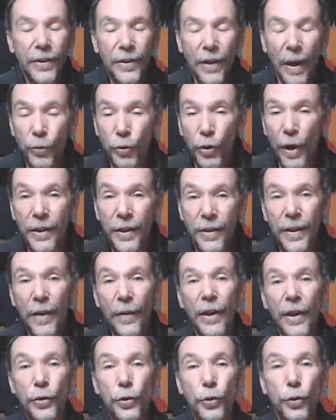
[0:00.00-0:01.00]
I'm trying to tell
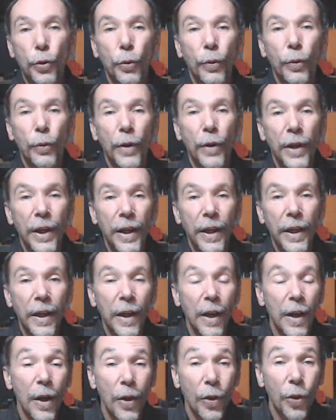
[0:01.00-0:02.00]
that story the
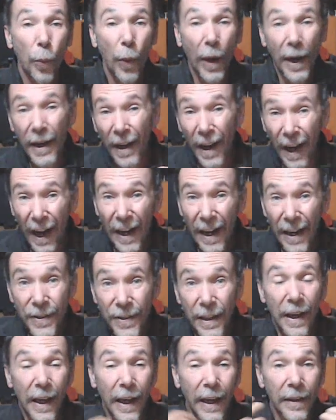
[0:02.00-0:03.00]
way I see
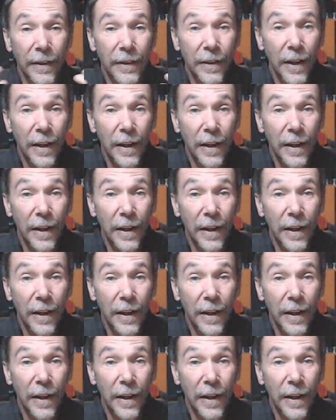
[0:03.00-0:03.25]
it, and